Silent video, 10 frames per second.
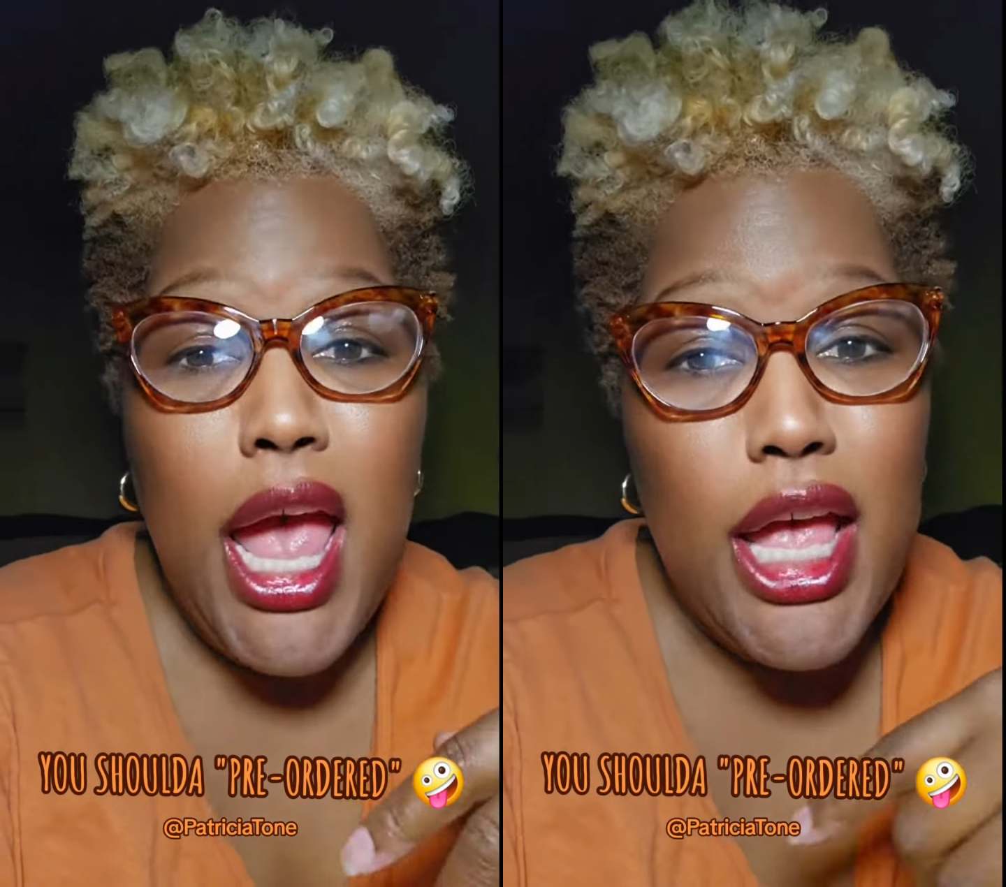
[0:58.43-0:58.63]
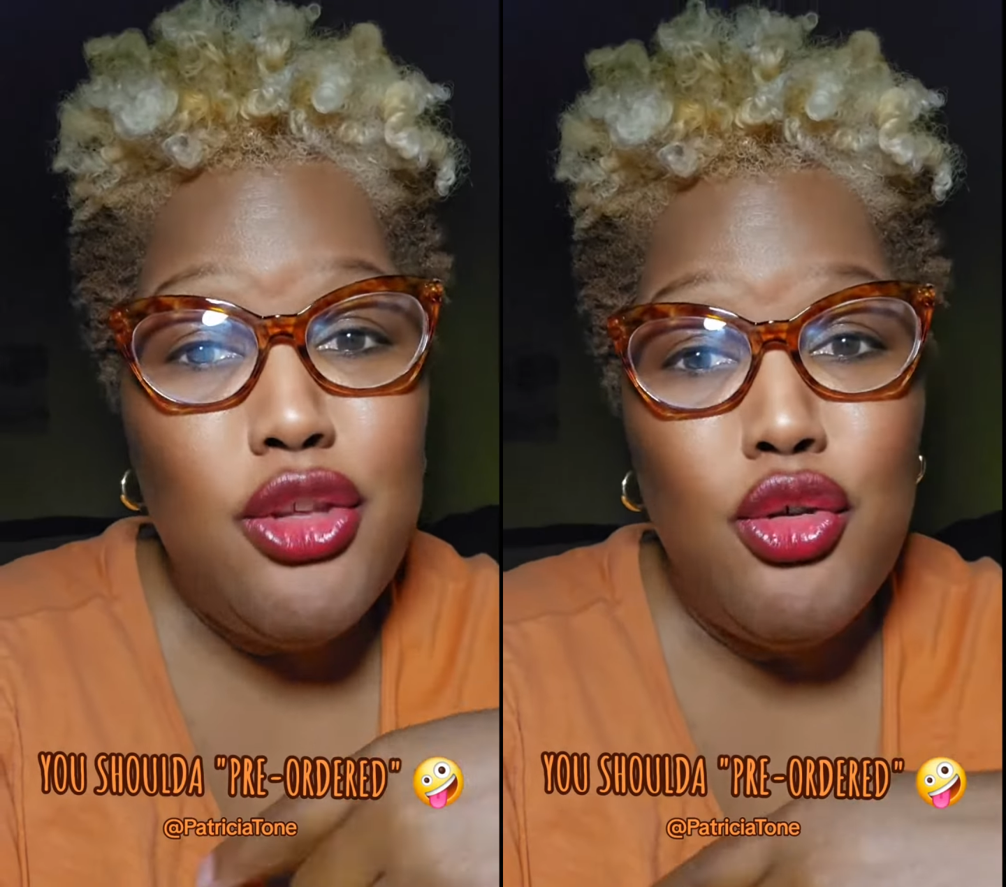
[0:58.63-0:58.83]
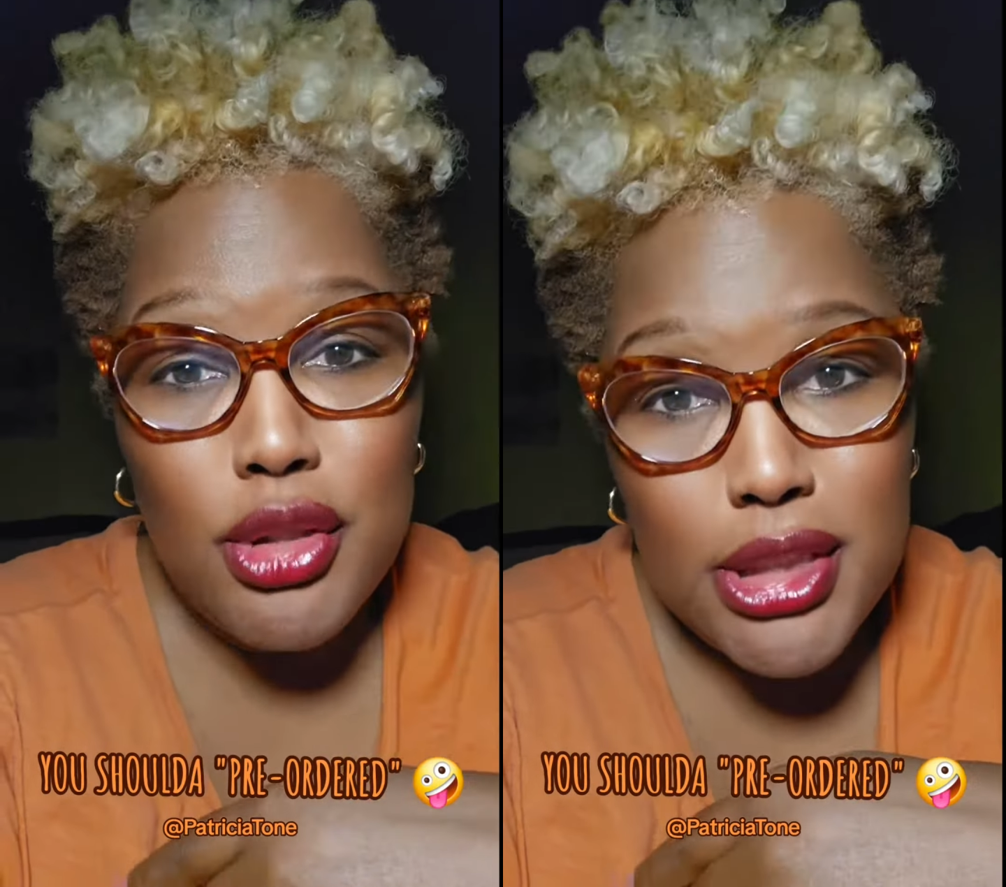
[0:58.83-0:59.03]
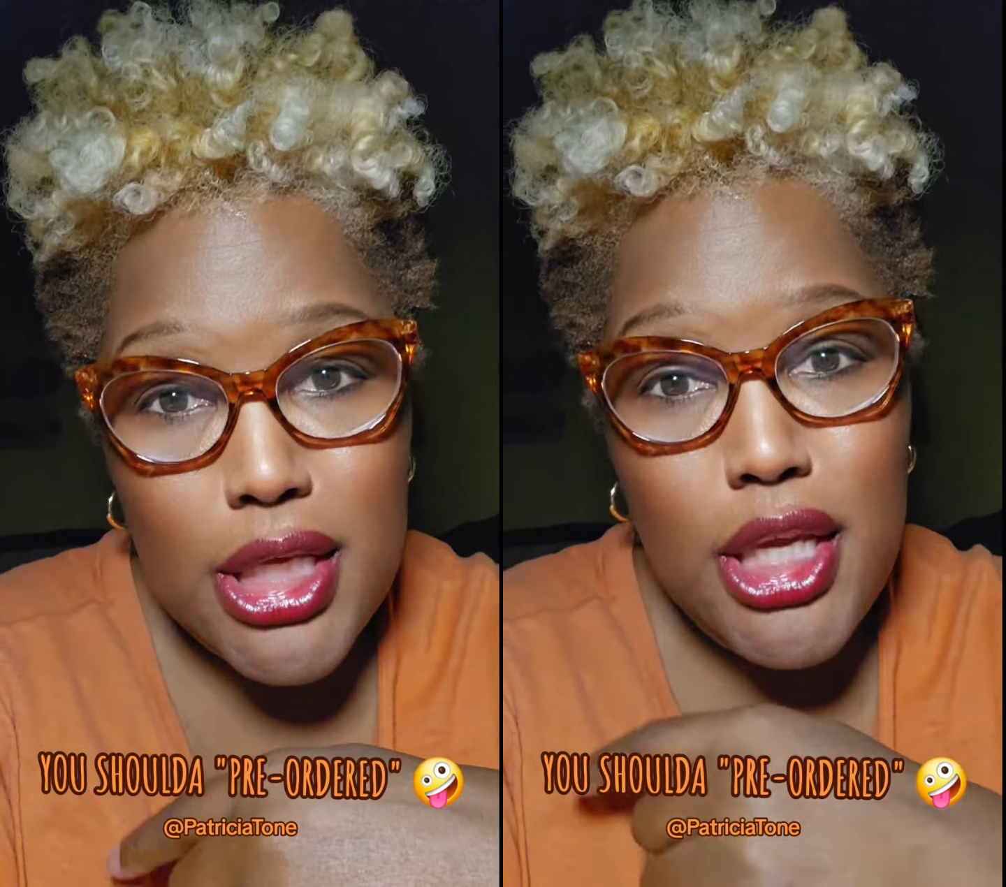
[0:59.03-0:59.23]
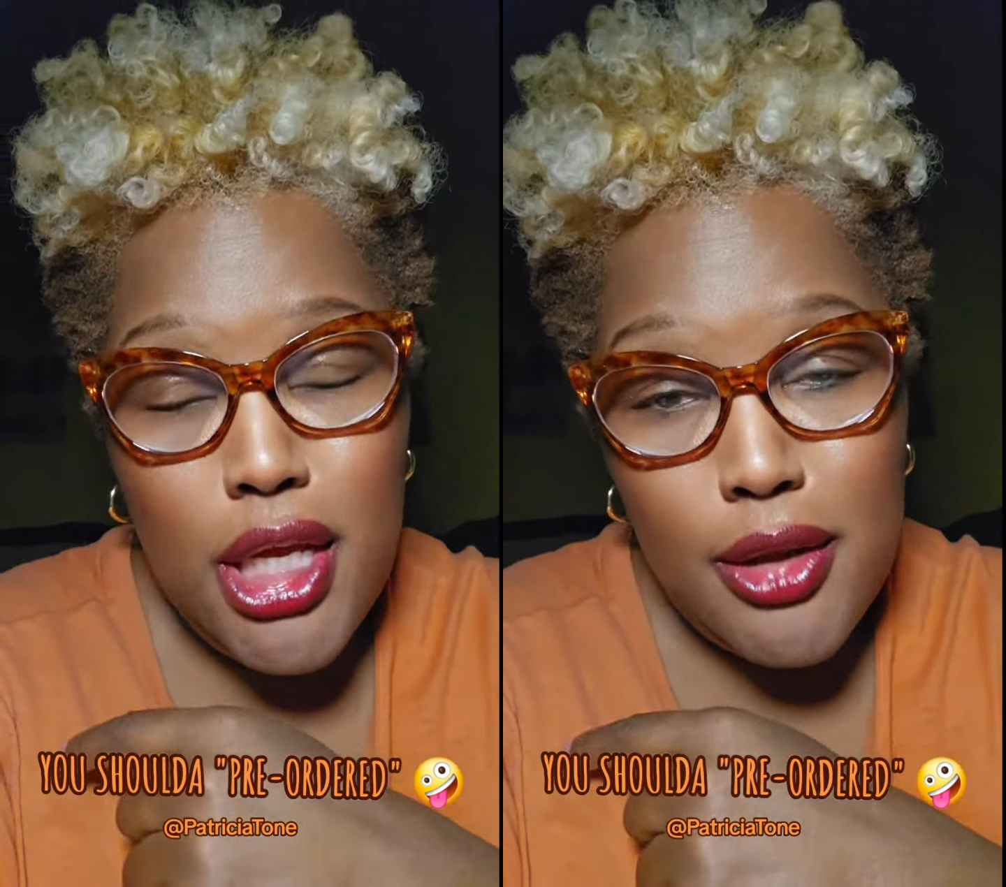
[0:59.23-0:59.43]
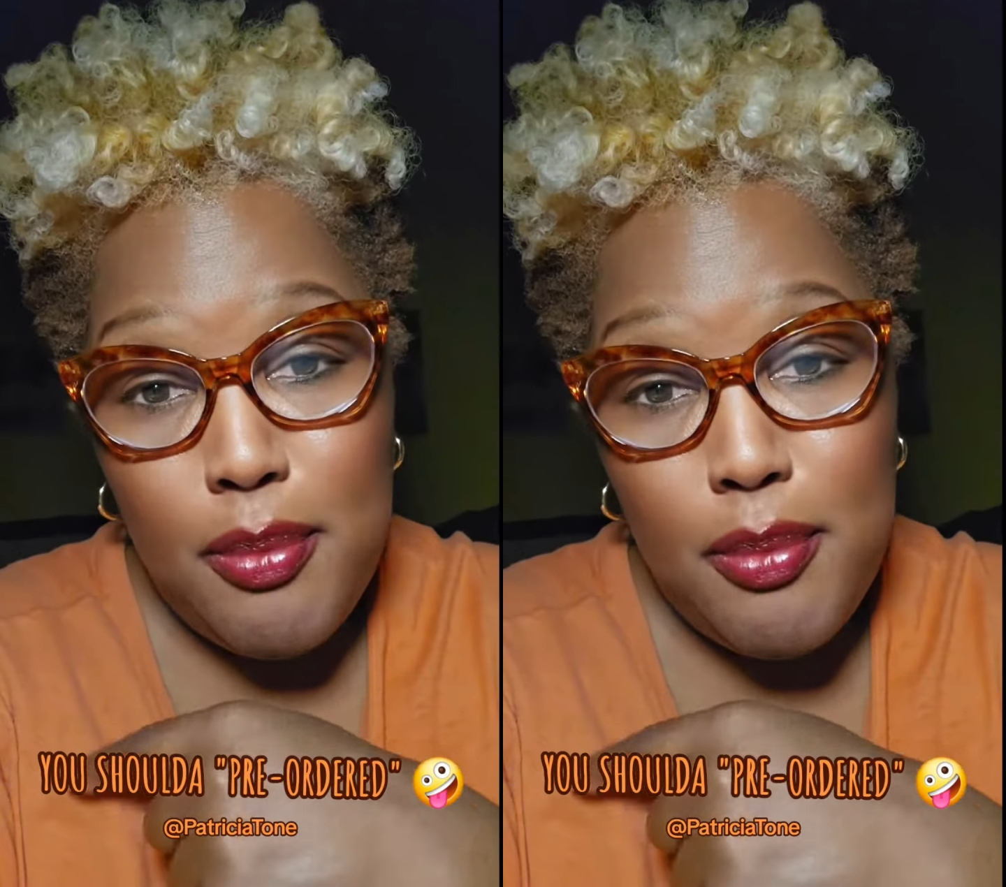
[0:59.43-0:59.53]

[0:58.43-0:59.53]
and you see other